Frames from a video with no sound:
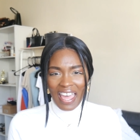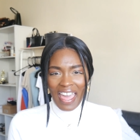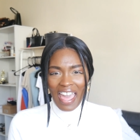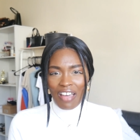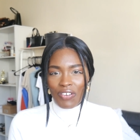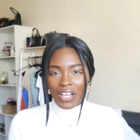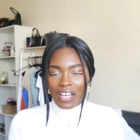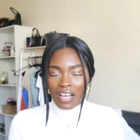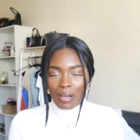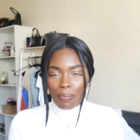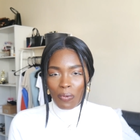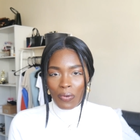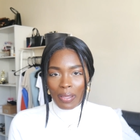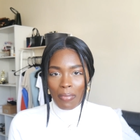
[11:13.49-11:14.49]
I have a
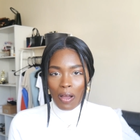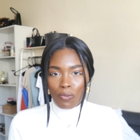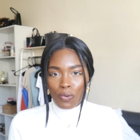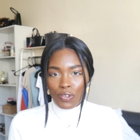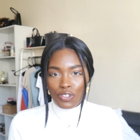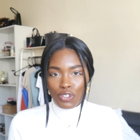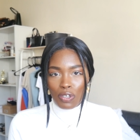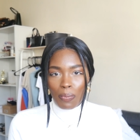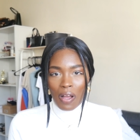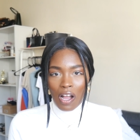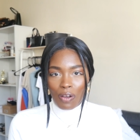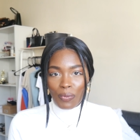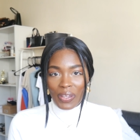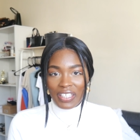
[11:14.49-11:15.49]
couple in my wardrobe
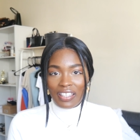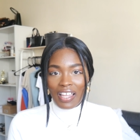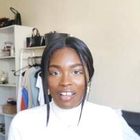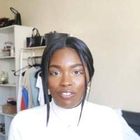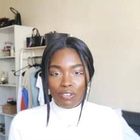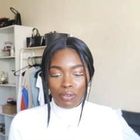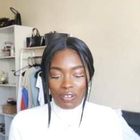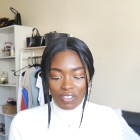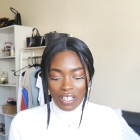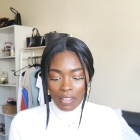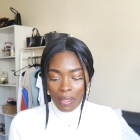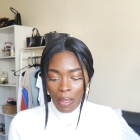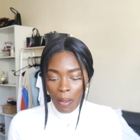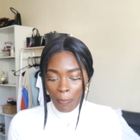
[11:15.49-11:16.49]
already that I've
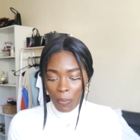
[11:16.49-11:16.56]
thrifted,